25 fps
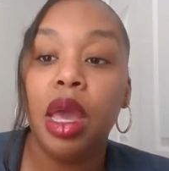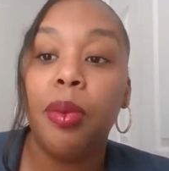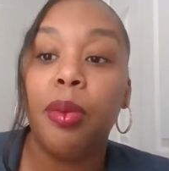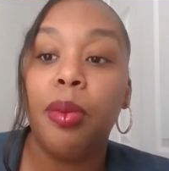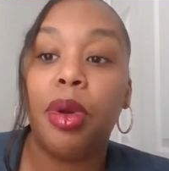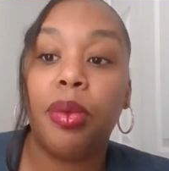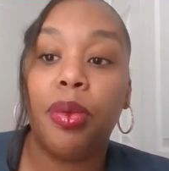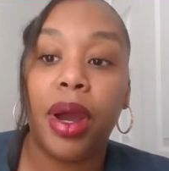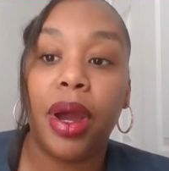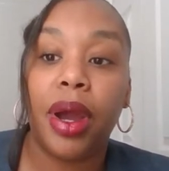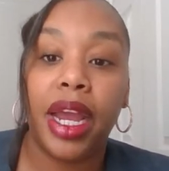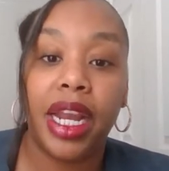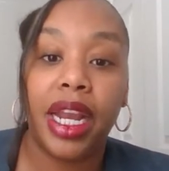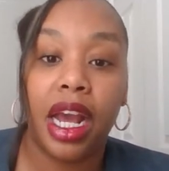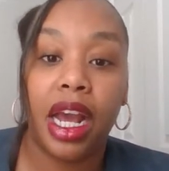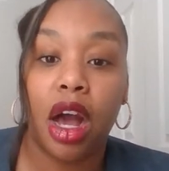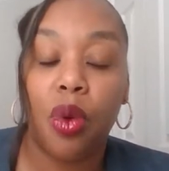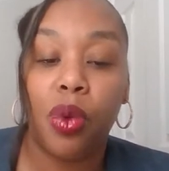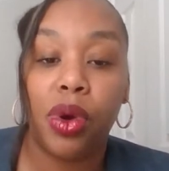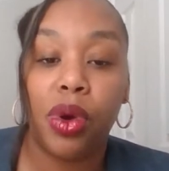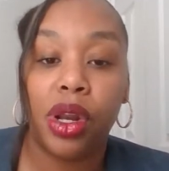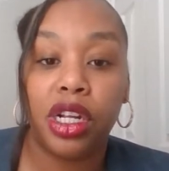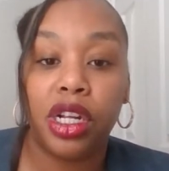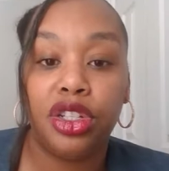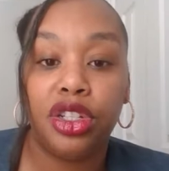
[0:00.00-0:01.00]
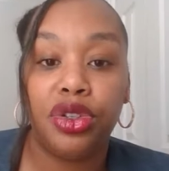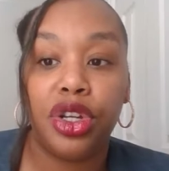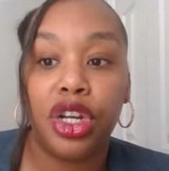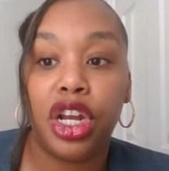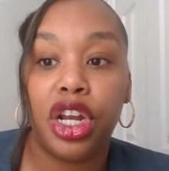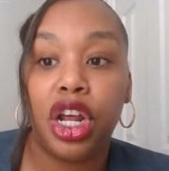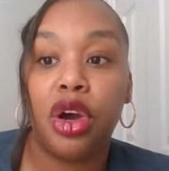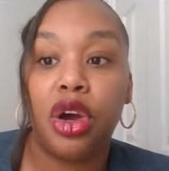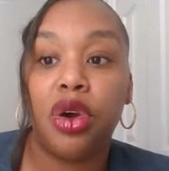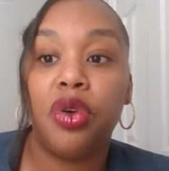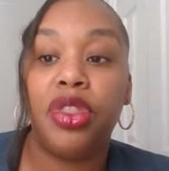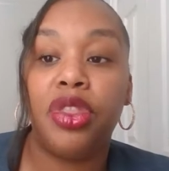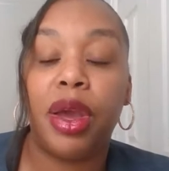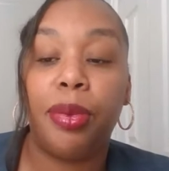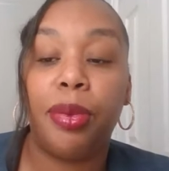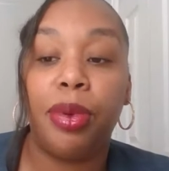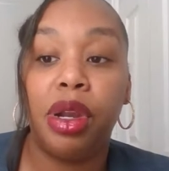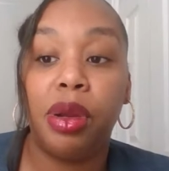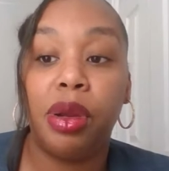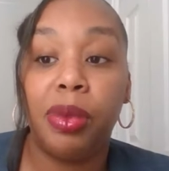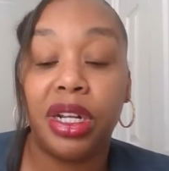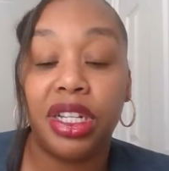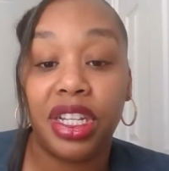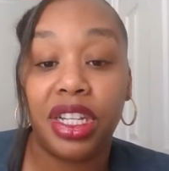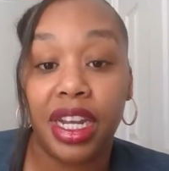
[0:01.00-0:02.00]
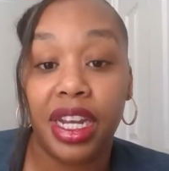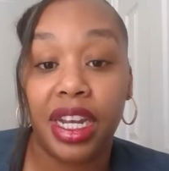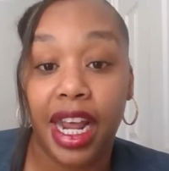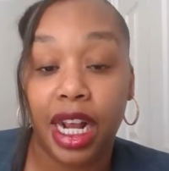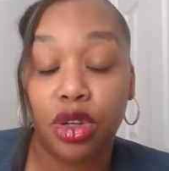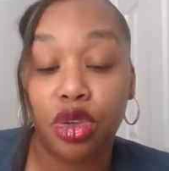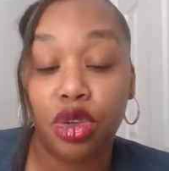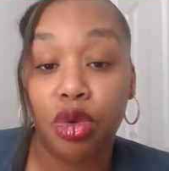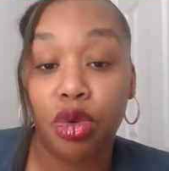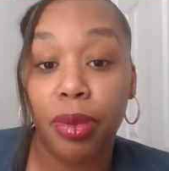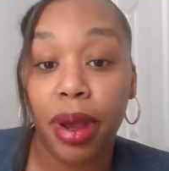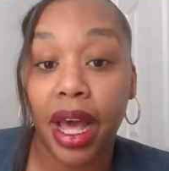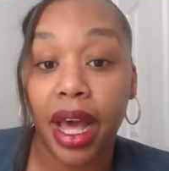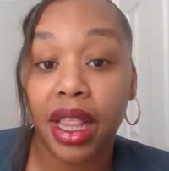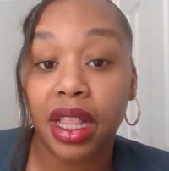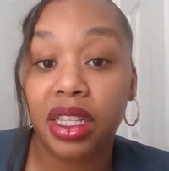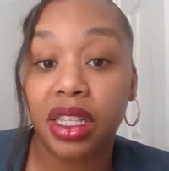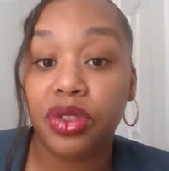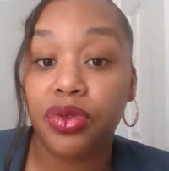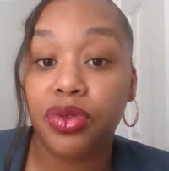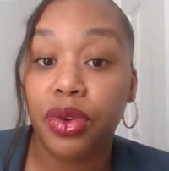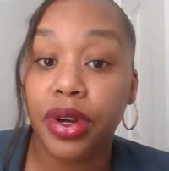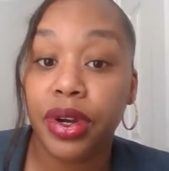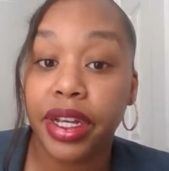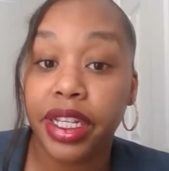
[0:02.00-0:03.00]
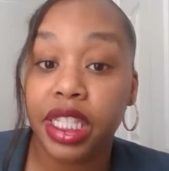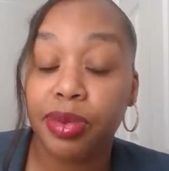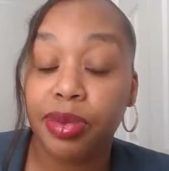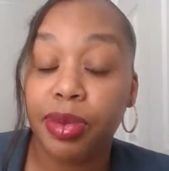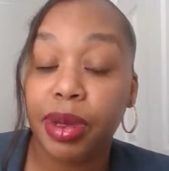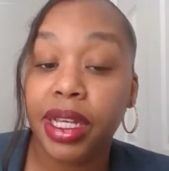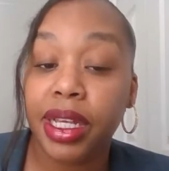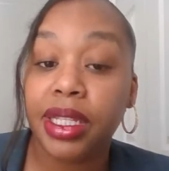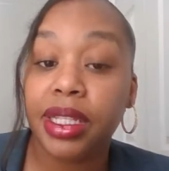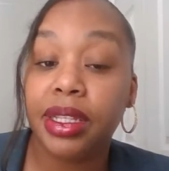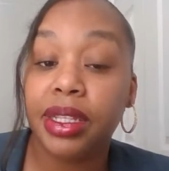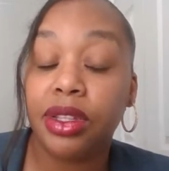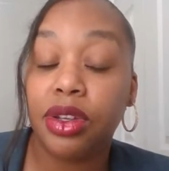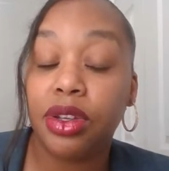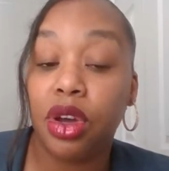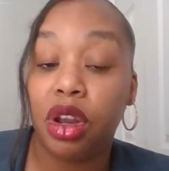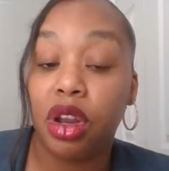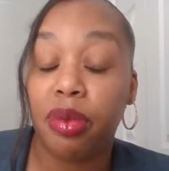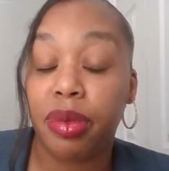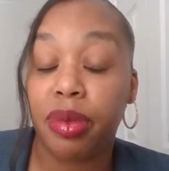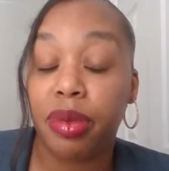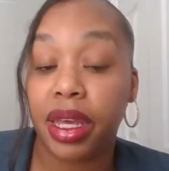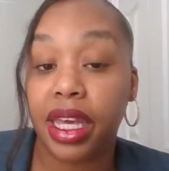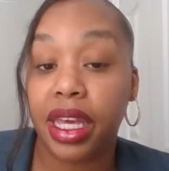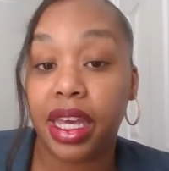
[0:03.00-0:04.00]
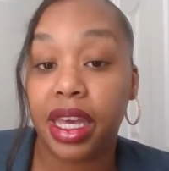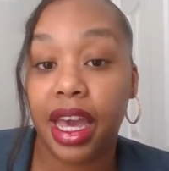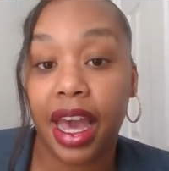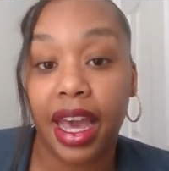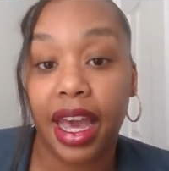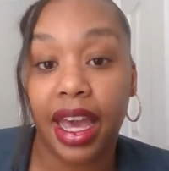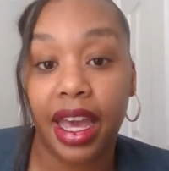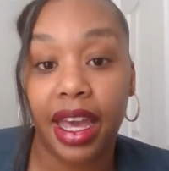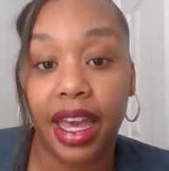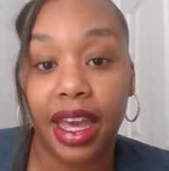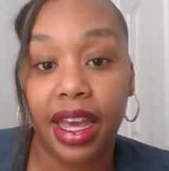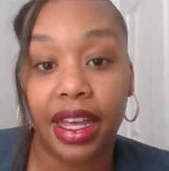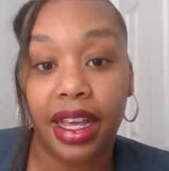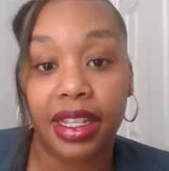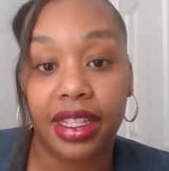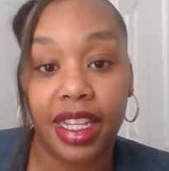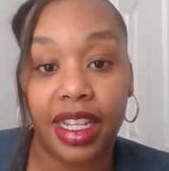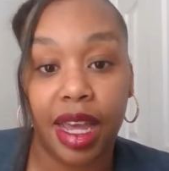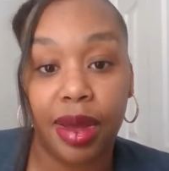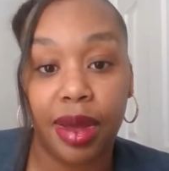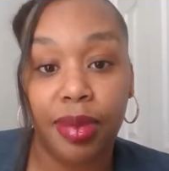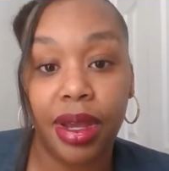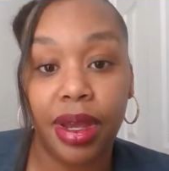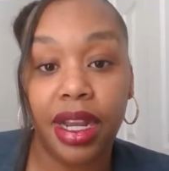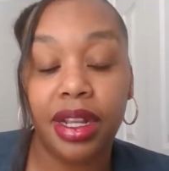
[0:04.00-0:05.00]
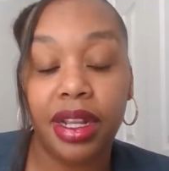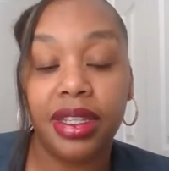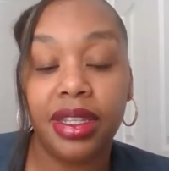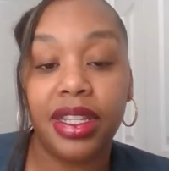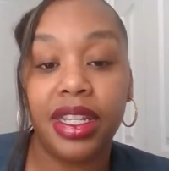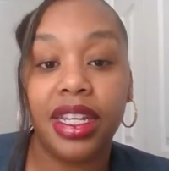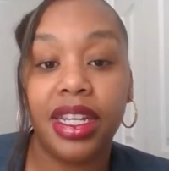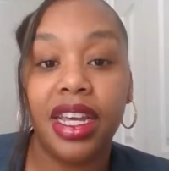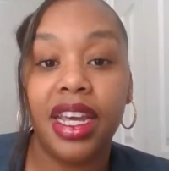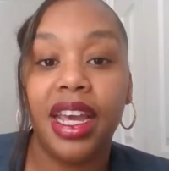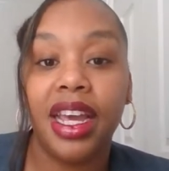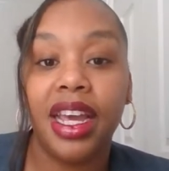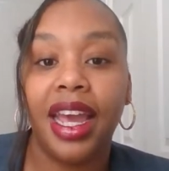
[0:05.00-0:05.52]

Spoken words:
But right now I wanted you to know that pretty much the natural balance for expense is going to be a debit.